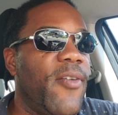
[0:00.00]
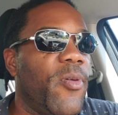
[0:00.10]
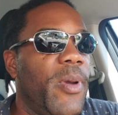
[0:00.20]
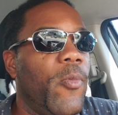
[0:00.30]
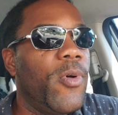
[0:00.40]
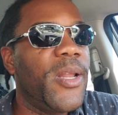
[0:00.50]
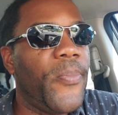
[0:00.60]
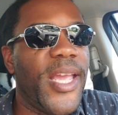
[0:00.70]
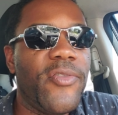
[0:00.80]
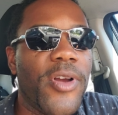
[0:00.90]
And remember with the
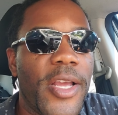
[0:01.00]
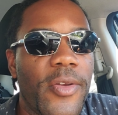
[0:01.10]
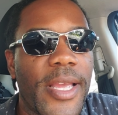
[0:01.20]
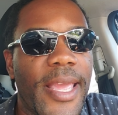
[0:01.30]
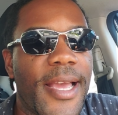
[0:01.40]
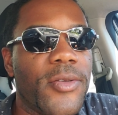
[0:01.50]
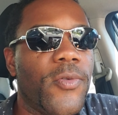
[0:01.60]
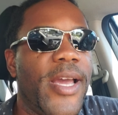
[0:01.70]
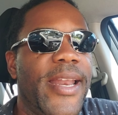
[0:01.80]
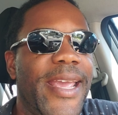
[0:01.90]
Patreon, you can
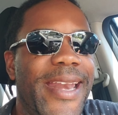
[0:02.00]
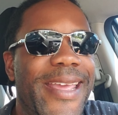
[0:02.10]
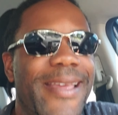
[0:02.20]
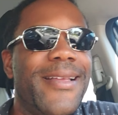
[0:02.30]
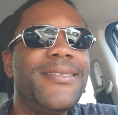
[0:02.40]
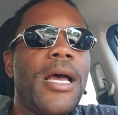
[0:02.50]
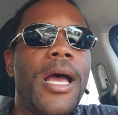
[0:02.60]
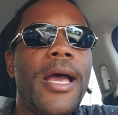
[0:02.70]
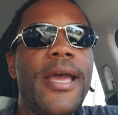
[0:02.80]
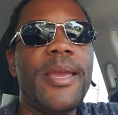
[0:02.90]
cancel at any
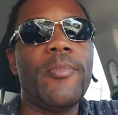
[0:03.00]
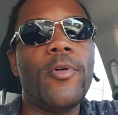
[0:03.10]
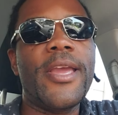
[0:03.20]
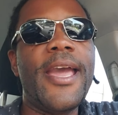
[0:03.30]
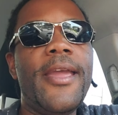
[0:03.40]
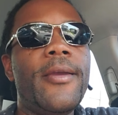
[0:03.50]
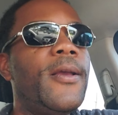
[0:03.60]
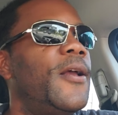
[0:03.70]
time, okay?